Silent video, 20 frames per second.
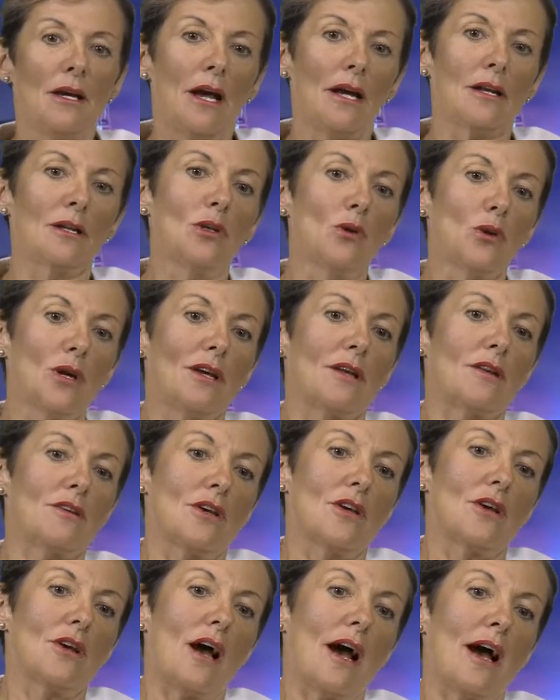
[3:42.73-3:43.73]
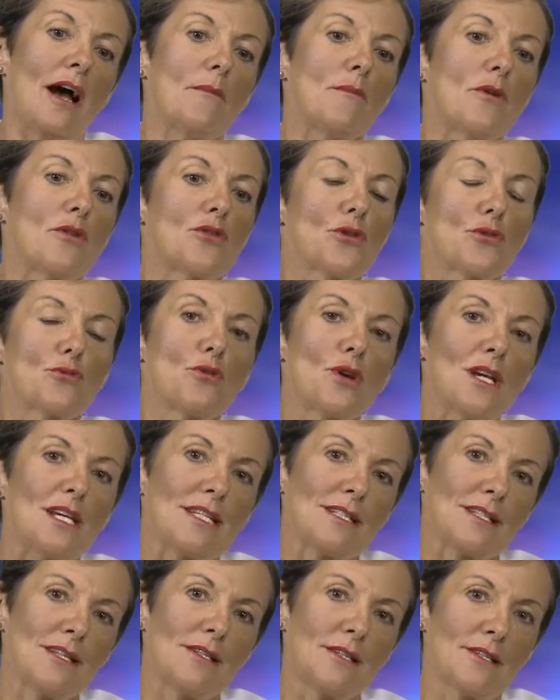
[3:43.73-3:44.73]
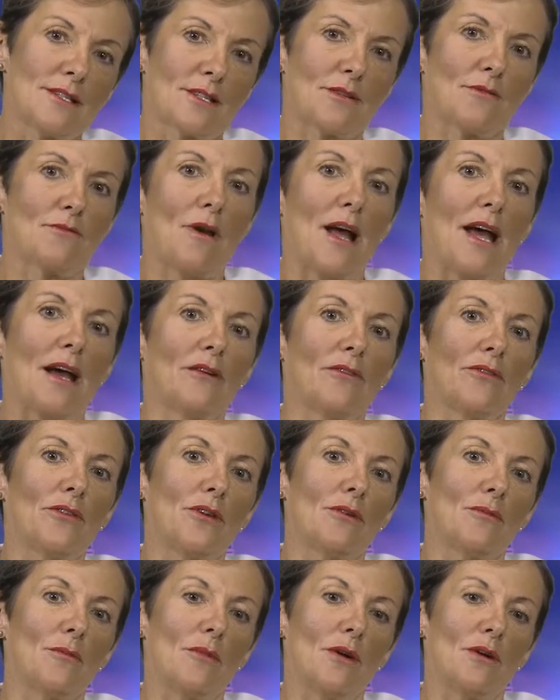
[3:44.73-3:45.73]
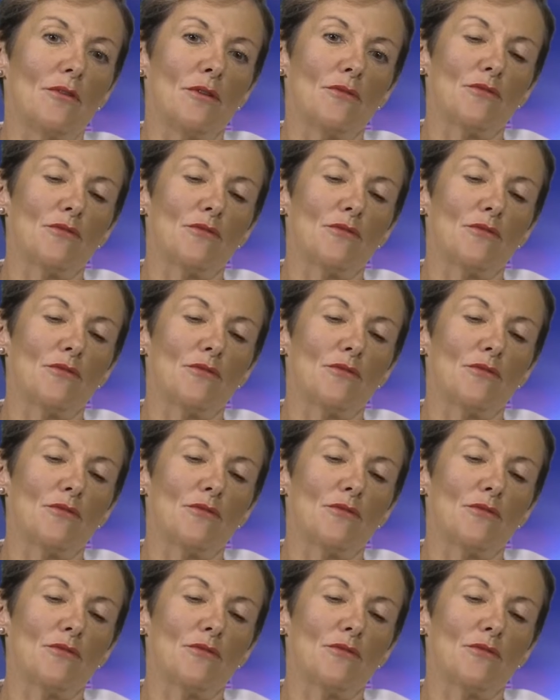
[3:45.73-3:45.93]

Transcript: and look at um, the reasons surround them,